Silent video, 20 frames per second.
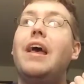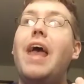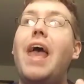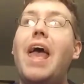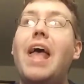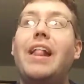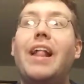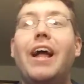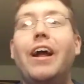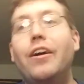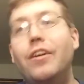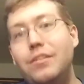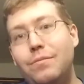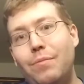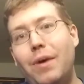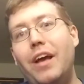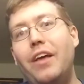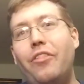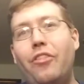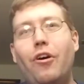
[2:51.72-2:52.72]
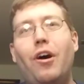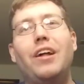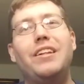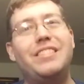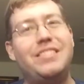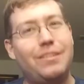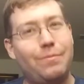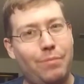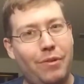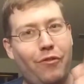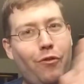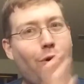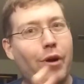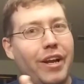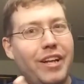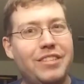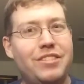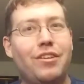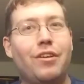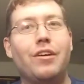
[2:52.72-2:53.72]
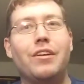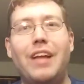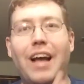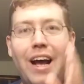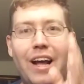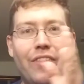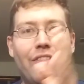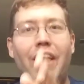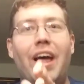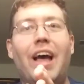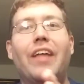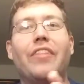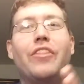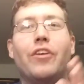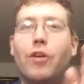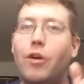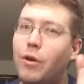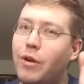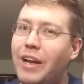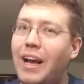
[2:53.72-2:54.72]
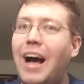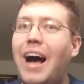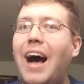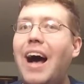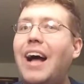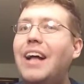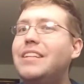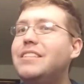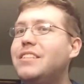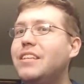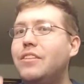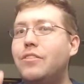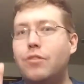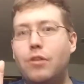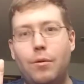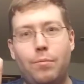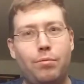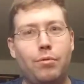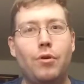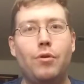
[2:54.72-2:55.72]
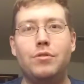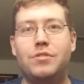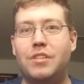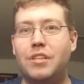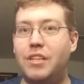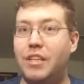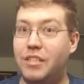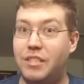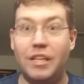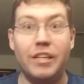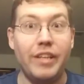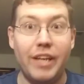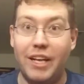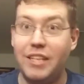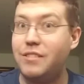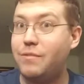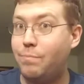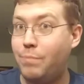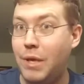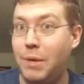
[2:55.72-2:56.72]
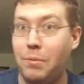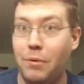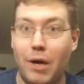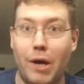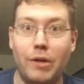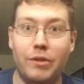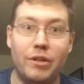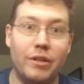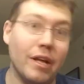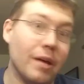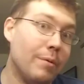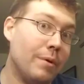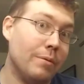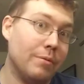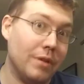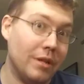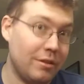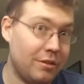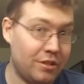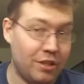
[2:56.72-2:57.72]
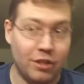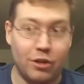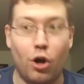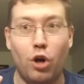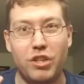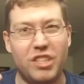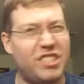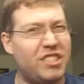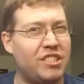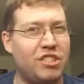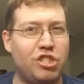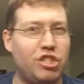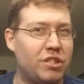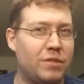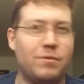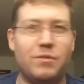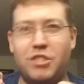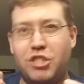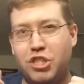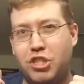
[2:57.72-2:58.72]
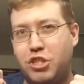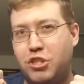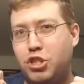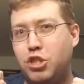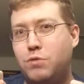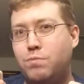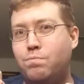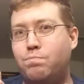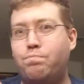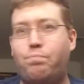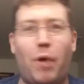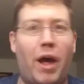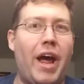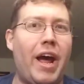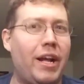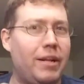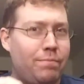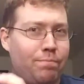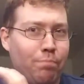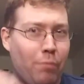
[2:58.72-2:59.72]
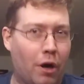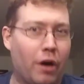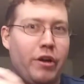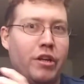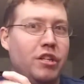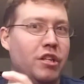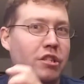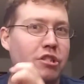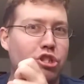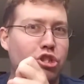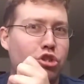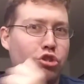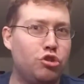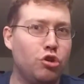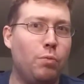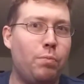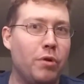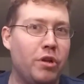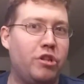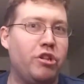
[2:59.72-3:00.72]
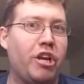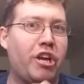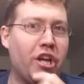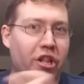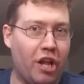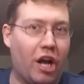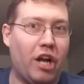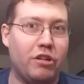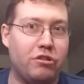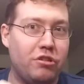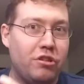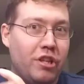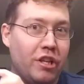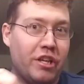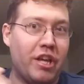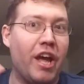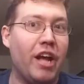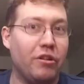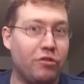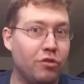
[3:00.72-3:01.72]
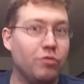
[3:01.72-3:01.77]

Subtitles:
And here's my thoughts before I get started on that. There are cons and there are pros to this. And yes, people out there, this is just bad marketing, it's stupid, and they can't